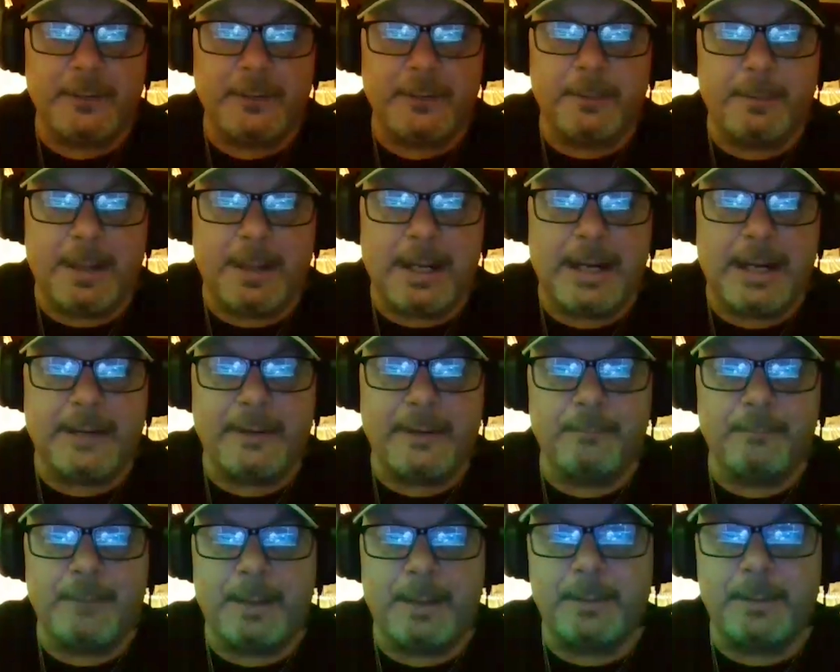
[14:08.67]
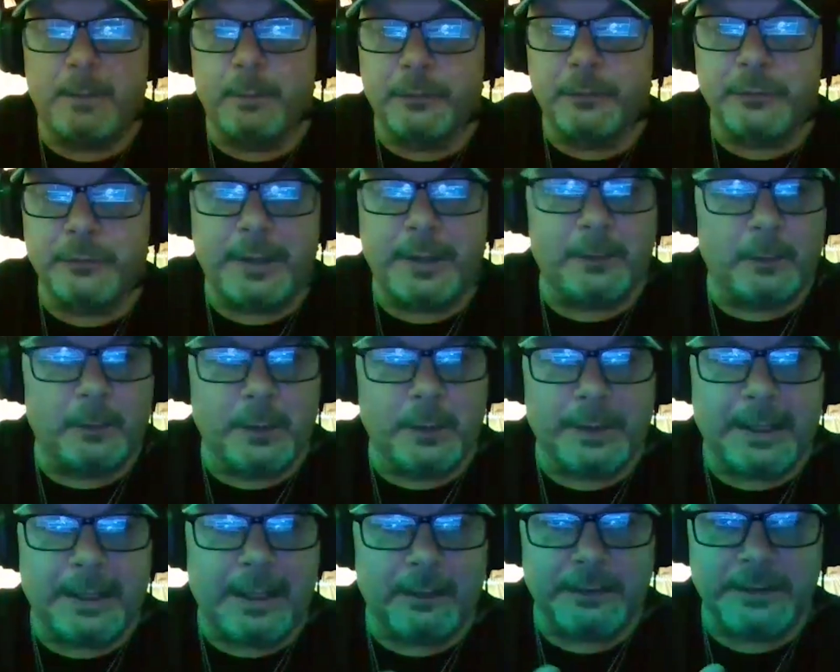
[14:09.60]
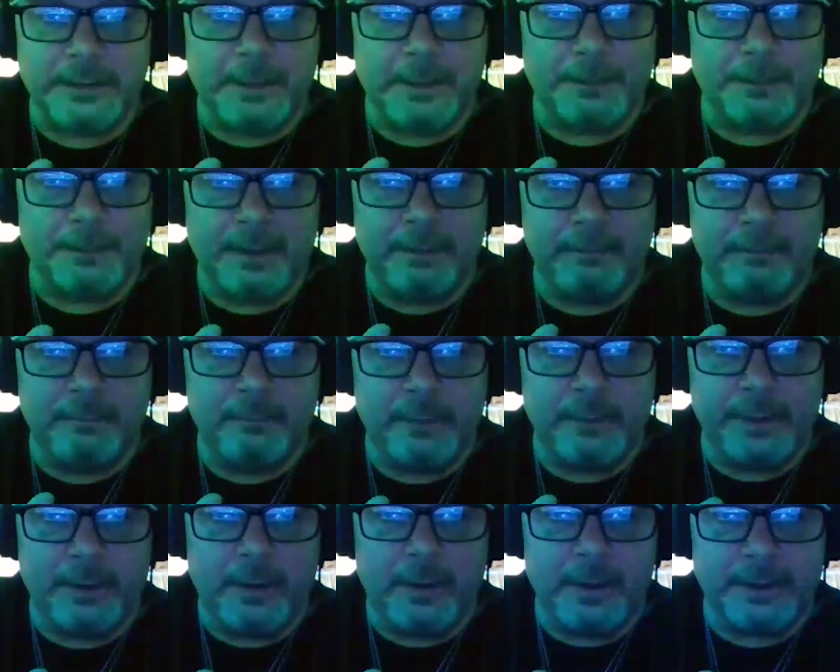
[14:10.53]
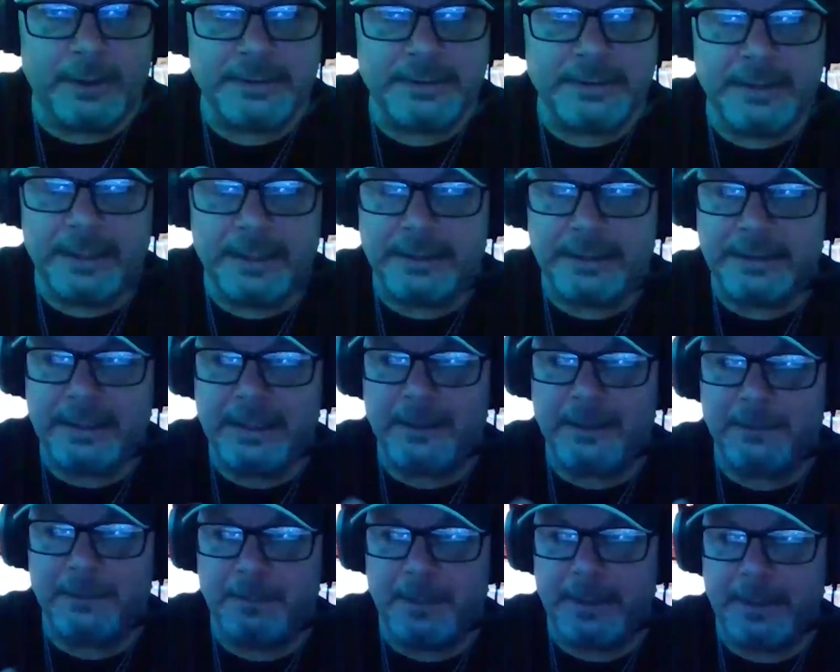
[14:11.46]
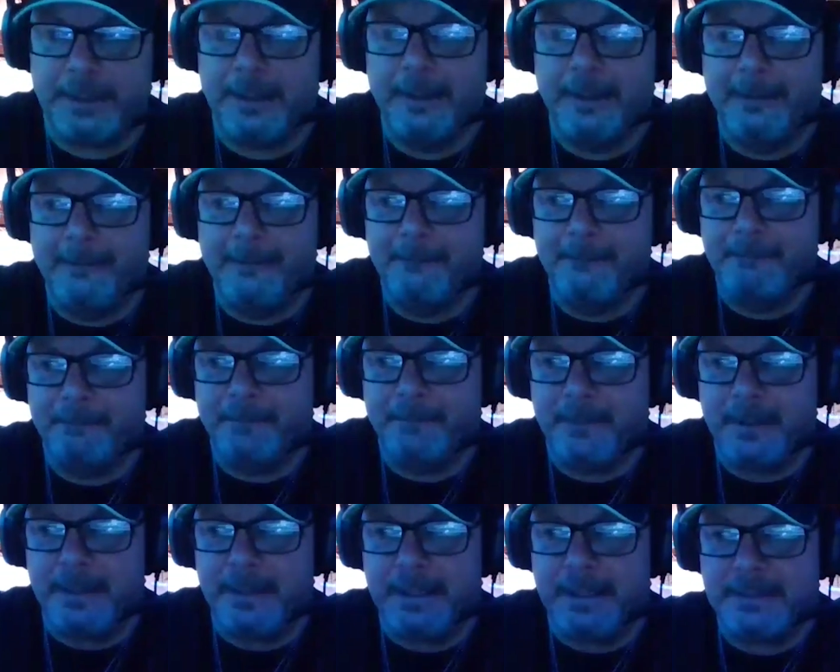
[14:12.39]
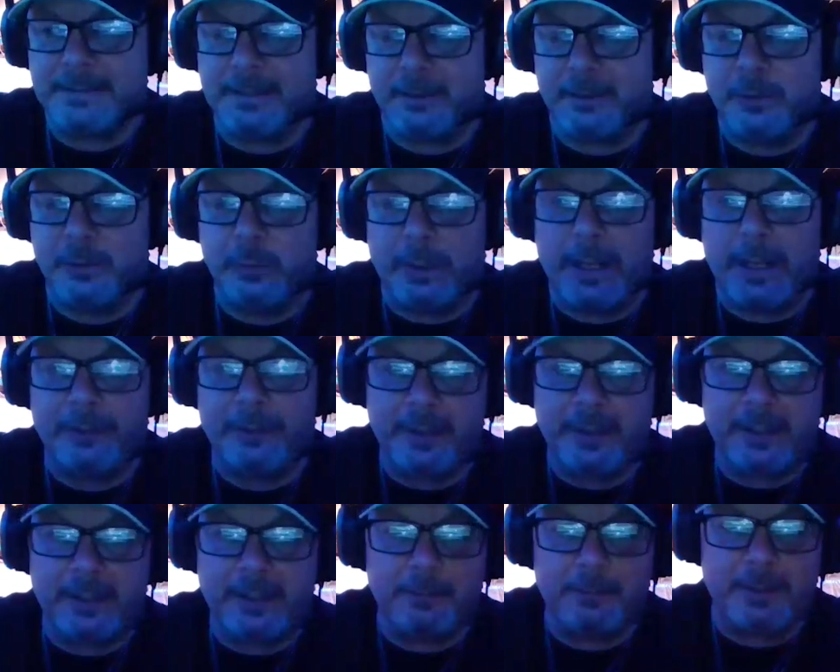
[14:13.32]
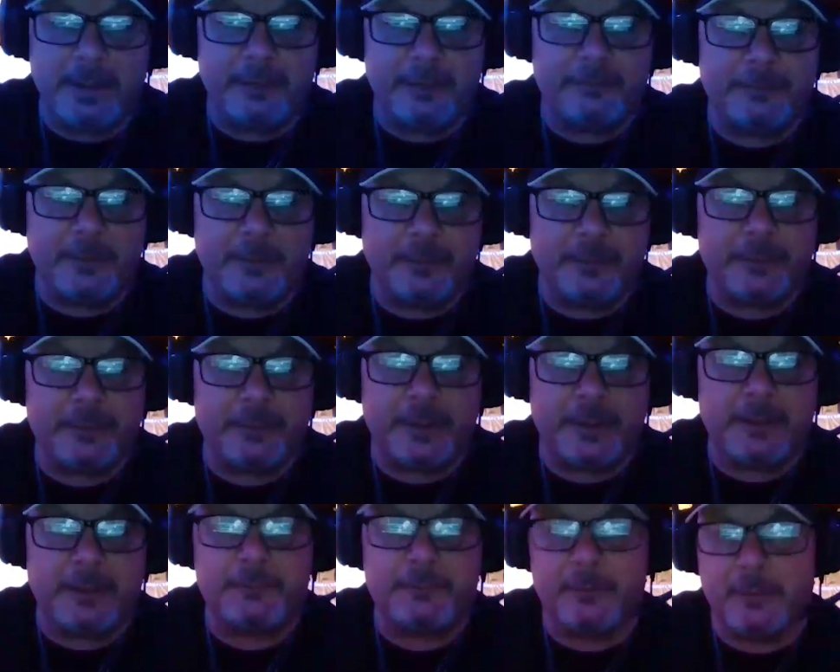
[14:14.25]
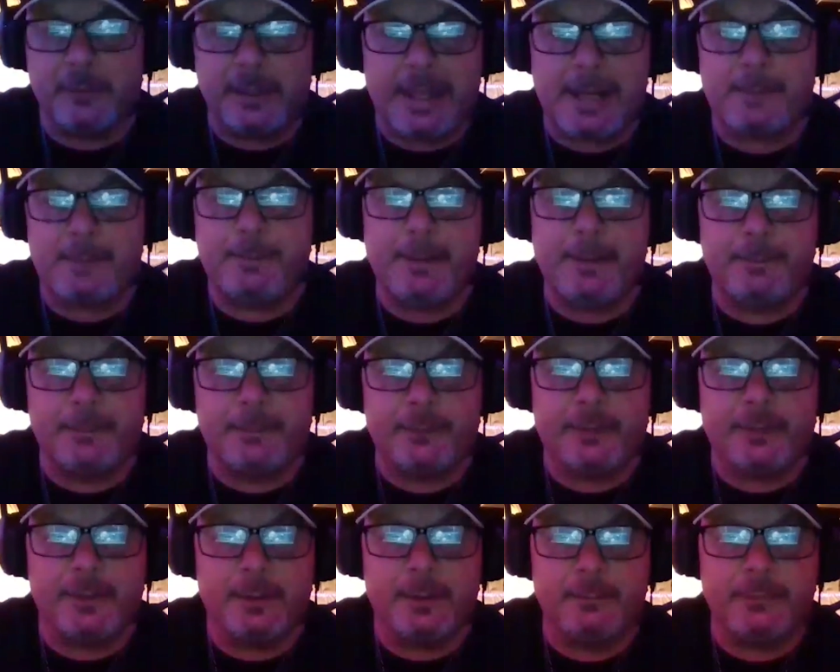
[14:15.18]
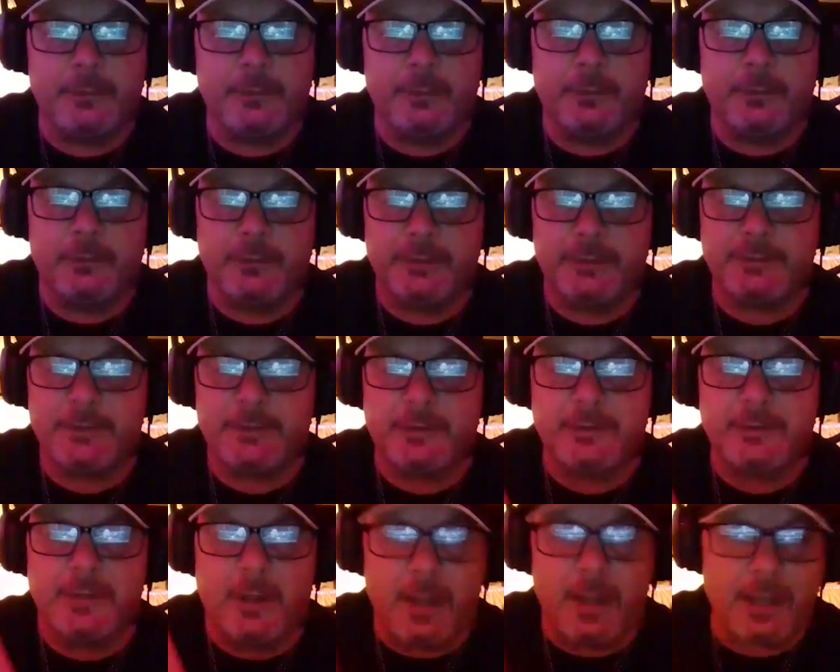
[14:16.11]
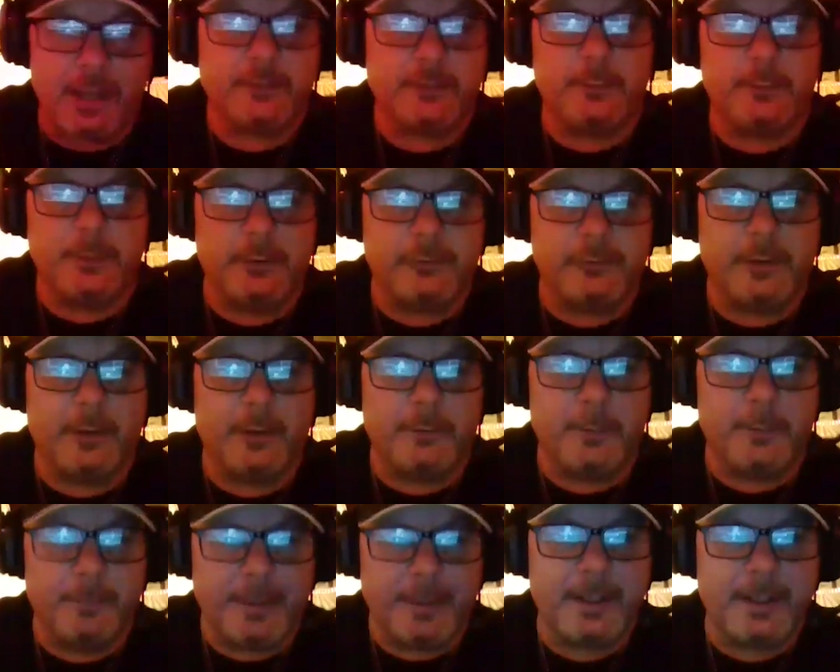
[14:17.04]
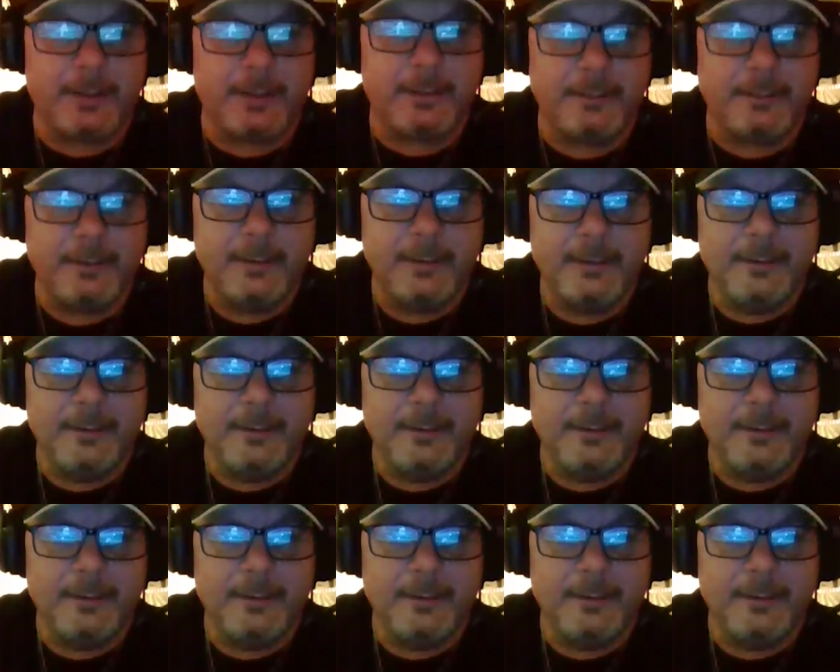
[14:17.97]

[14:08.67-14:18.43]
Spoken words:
nearby that maybe we'll try to work out something when August 19th. But I think it'd be a fun thing for a lot of people to come to just to talk to each other, man.